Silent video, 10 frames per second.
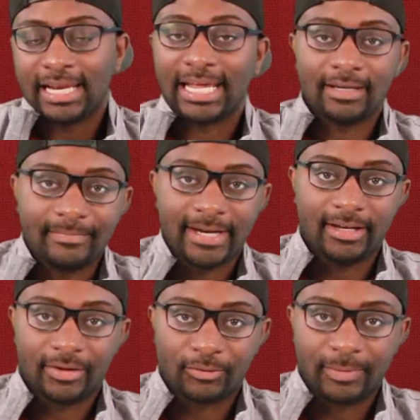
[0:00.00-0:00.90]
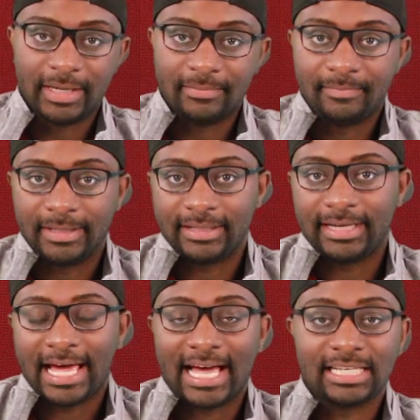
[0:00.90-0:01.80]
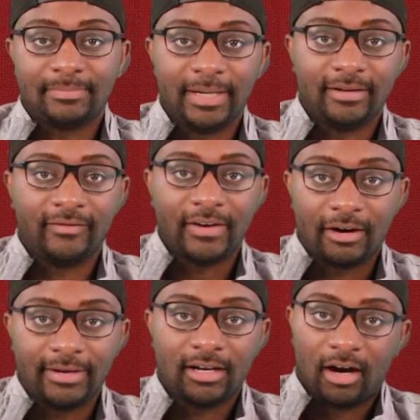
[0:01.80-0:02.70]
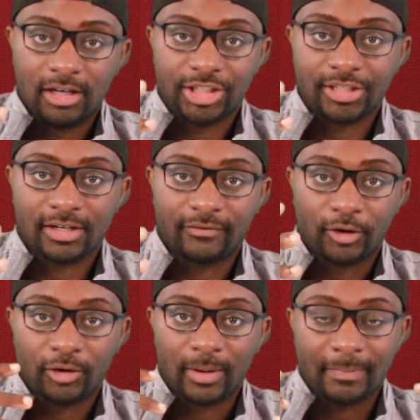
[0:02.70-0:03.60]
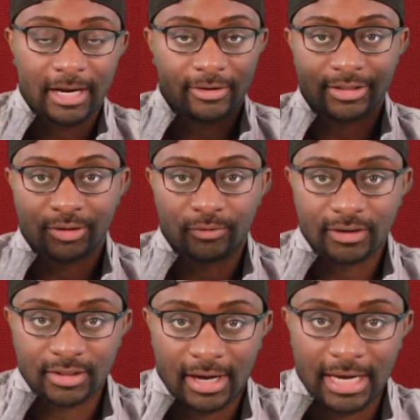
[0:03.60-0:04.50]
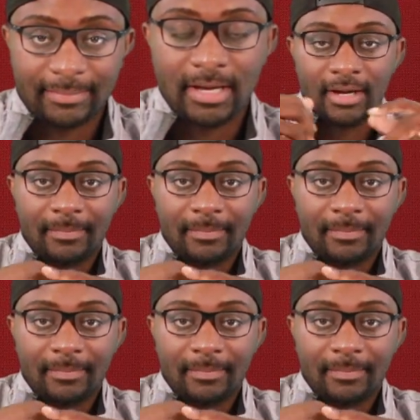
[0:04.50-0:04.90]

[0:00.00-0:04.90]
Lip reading: And like many other women, Billie has been very conscious of her appearance over time.